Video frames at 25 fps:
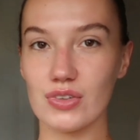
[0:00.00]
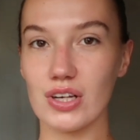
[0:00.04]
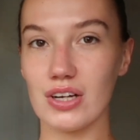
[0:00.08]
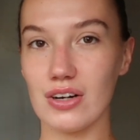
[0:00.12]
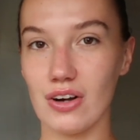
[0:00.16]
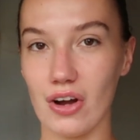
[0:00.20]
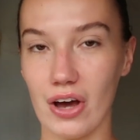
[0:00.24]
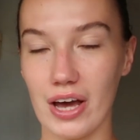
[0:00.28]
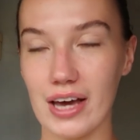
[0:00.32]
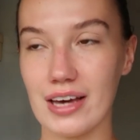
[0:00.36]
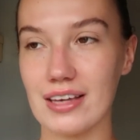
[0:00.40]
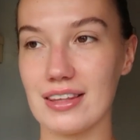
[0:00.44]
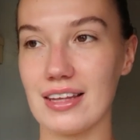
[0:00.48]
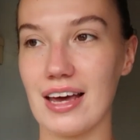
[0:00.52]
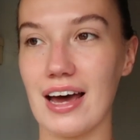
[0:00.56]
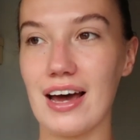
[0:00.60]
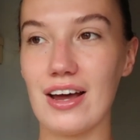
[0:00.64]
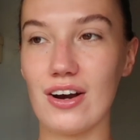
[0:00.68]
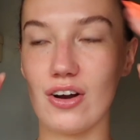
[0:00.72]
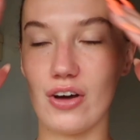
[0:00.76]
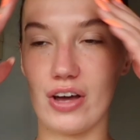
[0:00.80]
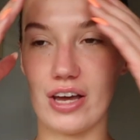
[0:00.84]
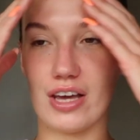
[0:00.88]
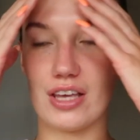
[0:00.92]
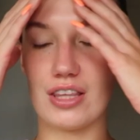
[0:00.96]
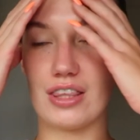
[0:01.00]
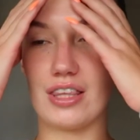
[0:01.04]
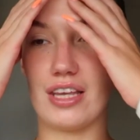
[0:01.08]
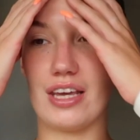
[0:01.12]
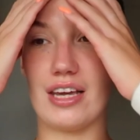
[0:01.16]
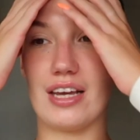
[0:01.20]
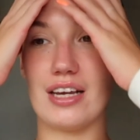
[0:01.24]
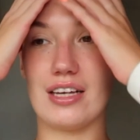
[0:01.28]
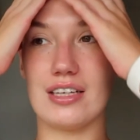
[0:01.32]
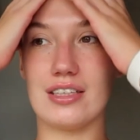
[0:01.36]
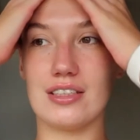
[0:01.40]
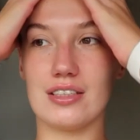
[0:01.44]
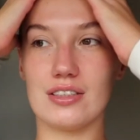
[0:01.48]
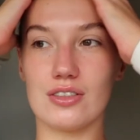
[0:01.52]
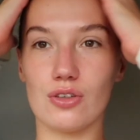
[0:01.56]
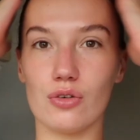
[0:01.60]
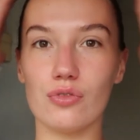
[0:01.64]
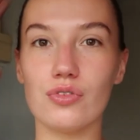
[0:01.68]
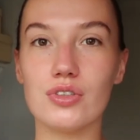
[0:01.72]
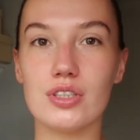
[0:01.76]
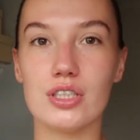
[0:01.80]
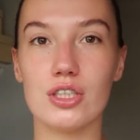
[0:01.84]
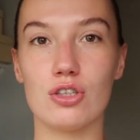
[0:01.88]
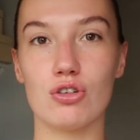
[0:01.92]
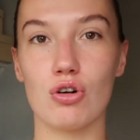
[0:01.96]
like that like things
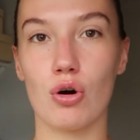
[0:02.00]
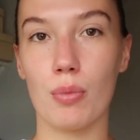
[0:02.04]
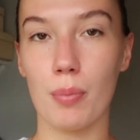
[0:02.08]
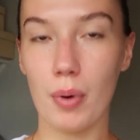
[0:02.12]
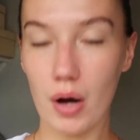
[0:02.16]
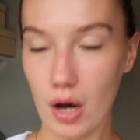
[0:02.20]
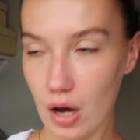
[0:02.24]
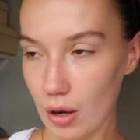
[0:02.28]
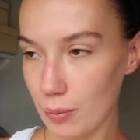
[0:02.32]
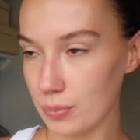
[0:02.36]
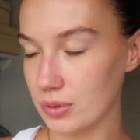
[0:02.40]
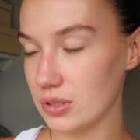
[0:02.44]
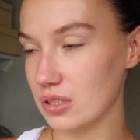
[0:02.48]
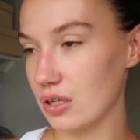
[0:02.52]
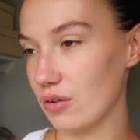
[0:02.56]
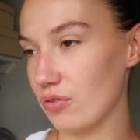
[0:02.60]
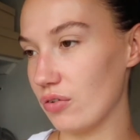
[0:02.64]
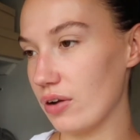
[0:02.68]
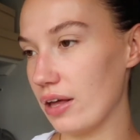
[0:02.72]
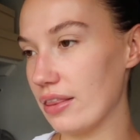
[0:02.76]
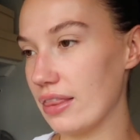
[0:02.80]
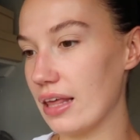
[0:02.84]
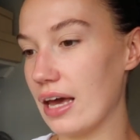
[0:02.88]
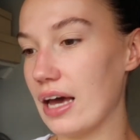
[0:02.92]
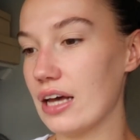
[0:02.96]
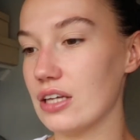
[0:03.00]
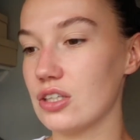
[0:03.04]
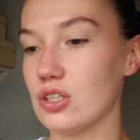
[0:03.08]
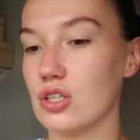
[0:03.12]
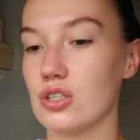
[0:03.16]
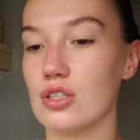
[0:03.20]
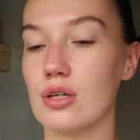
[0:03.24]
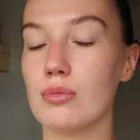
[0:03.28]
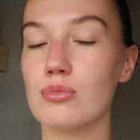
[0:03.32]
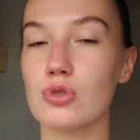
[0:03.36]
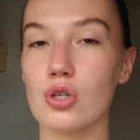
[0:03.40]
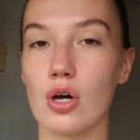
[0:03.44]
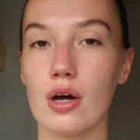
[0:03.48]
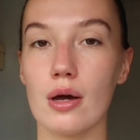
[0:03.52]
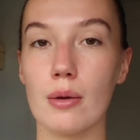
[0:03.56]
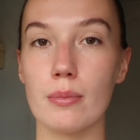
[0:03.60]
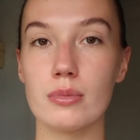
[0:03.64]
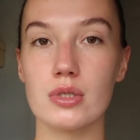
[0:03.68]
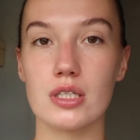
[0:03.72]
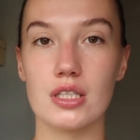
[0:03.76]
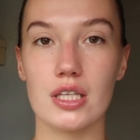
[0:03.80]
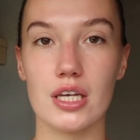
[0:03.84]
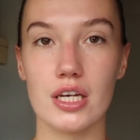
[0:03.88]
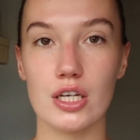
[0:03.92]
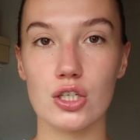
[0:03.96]
obviously crop up stuff like that so
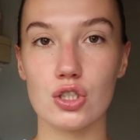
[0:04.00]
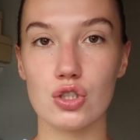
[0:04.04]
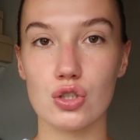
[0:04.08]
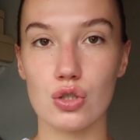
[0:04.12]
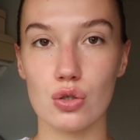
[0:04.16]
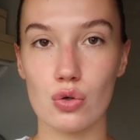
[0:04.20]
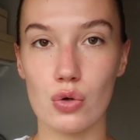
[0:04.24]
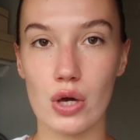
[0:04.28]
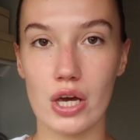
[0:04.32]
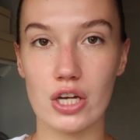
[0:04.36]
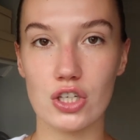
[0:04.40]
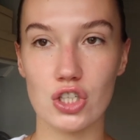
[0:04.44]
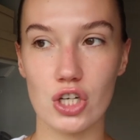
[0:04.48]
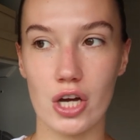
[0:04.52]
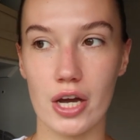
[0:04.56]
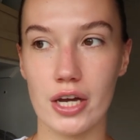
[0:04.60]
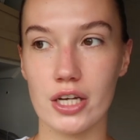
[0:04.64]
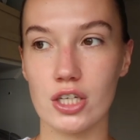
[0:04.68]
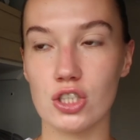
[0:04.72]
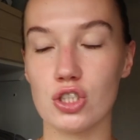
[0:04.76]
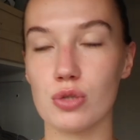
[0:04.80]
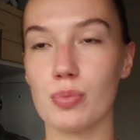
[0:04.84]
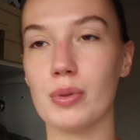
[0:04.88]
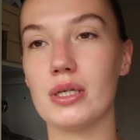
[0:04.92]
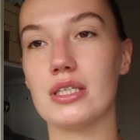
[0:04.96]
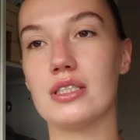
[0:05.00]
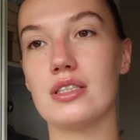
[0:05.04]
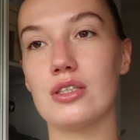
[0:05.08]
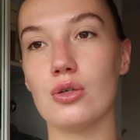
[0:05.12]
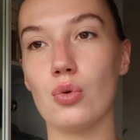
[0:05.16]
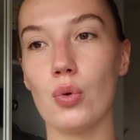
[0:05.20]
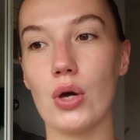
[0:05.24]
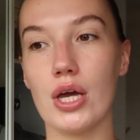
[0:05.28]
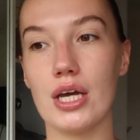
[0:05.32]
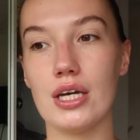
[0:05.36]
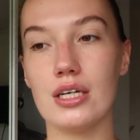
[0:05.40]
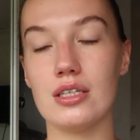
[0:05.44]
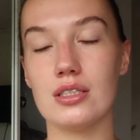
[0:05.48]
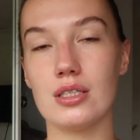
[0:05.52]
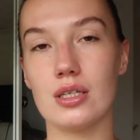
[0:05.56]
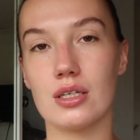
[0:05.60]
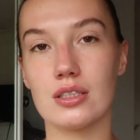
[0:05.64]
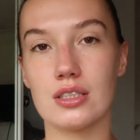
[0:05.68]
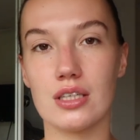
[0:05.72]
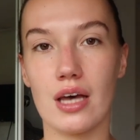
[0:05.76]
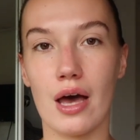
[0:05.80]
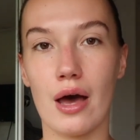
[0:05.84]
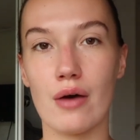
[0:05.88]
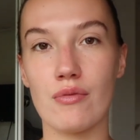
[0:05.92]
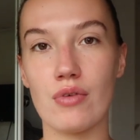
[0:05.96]
sometimes things do get changed but it's still easier
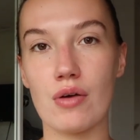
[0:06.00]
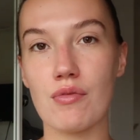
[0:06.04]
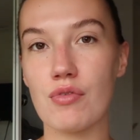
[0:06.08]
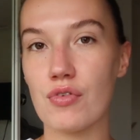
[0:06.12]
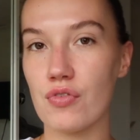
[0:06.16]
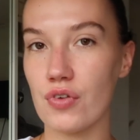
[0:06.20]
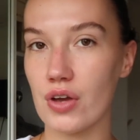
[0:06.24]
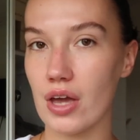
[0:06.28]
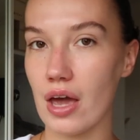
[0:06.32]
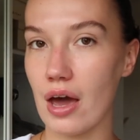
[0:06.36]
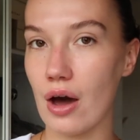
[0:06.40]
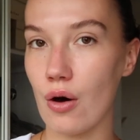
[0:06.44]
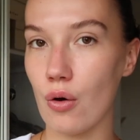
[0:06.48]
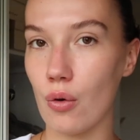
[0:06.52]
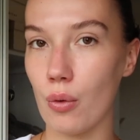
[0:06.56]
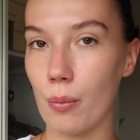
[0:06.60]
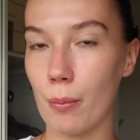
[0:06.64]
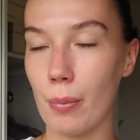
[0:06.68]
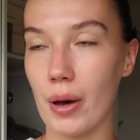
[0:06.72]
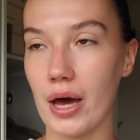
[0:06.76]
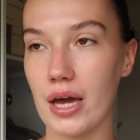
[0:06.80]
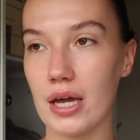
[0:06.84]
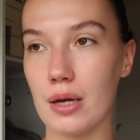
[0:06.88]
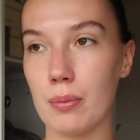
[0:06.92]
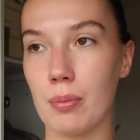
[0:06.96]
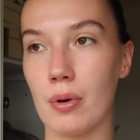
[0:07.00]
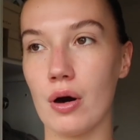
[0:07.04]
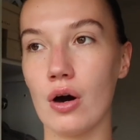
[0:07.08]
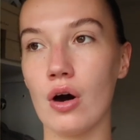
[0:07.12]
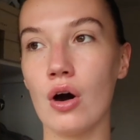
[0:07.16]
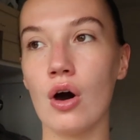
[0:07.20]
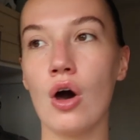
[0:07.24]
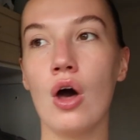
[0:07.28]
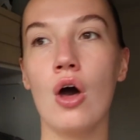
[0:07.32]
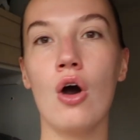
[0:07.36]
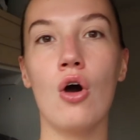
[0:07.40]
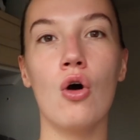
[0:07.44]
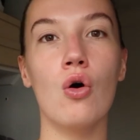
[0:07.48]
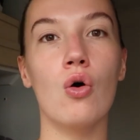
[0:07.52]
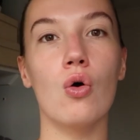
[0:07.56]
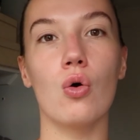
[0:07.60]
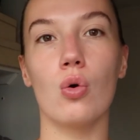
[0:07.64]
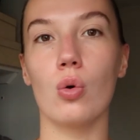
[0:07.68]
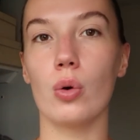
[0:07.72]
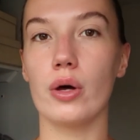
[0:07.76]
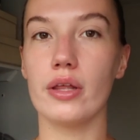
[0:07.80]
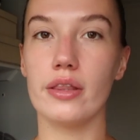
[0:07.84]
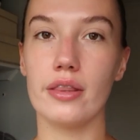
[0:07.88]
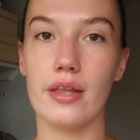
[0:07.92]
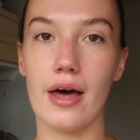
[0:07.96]
to have everything out on paper
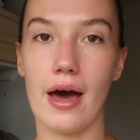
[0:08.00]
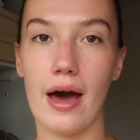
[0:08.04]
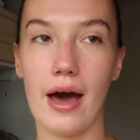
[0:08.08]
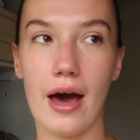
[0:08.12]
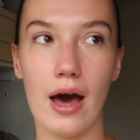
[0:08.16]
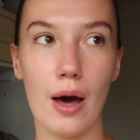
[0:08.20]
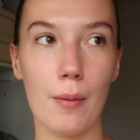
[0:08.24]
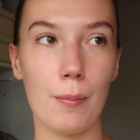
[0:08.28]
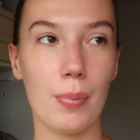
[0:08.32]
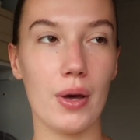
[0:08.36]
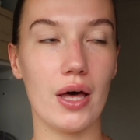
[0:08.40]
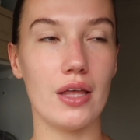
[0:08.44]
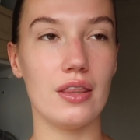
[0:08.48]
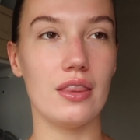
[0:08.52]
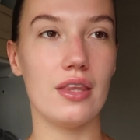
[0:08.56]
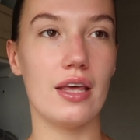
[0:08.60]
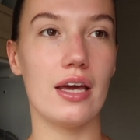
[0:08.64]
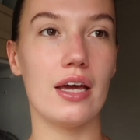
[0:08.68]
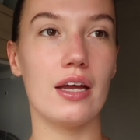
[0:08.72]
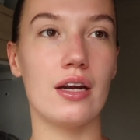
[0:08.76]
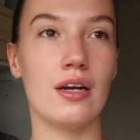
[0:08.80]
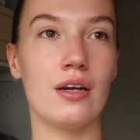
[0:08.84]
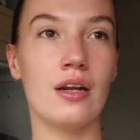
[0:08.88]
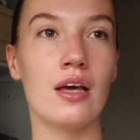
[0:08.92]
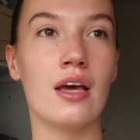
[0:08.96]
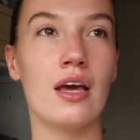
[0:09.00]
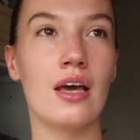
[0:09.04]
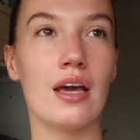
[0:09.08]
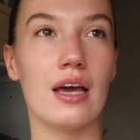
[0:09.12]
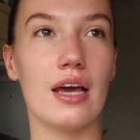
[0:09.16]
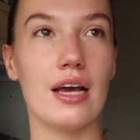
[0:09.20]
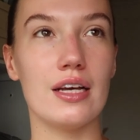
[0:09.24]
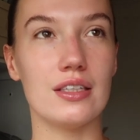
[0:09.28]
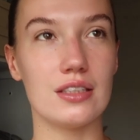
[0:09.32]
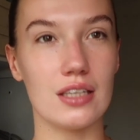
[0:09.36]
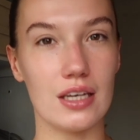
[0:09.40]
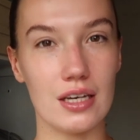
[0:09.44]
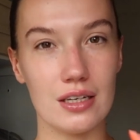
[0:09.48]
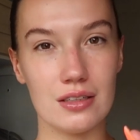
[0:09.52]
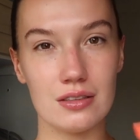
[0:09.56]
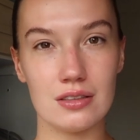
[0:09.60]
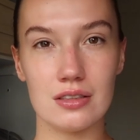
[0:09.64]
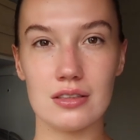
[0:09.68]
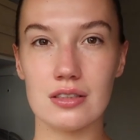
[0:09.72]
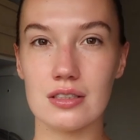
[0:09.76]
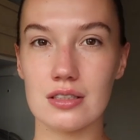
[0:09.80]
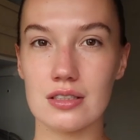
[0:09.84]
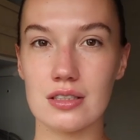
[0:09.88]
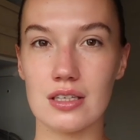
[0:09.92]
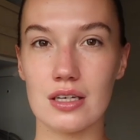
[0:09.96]
or in the app and then it's easy
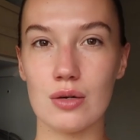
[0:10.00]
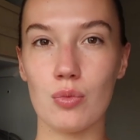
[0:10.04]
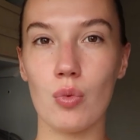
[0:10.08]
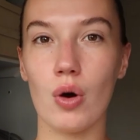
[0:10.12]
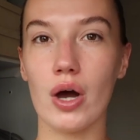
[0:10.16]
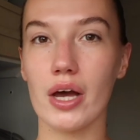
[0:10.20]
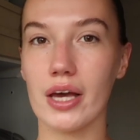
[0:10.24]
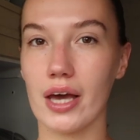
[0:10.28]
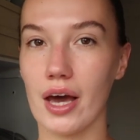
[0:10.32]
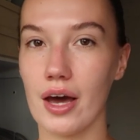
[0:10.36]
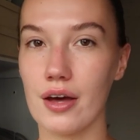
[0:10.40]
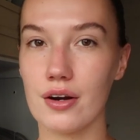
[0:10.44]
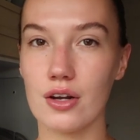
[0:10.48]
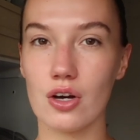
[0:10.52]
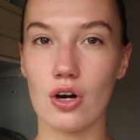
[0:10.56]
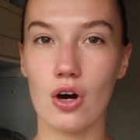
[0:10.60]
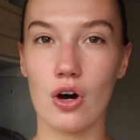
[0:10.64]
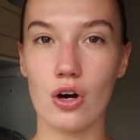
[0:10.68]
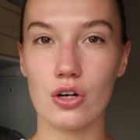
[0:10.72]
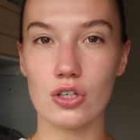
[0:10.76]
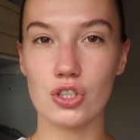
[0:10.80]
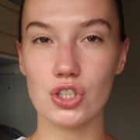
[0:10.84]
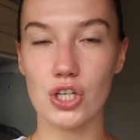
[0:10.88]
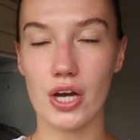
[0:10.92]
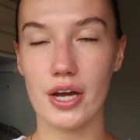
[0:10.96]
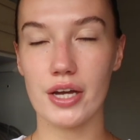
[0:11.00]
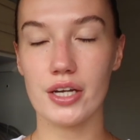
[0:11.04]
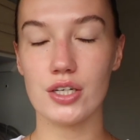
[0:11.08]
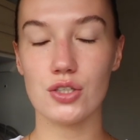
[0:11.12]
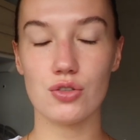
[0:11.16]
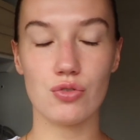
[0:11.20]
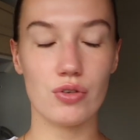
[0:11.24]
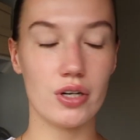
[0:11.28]
to see what I can and can't change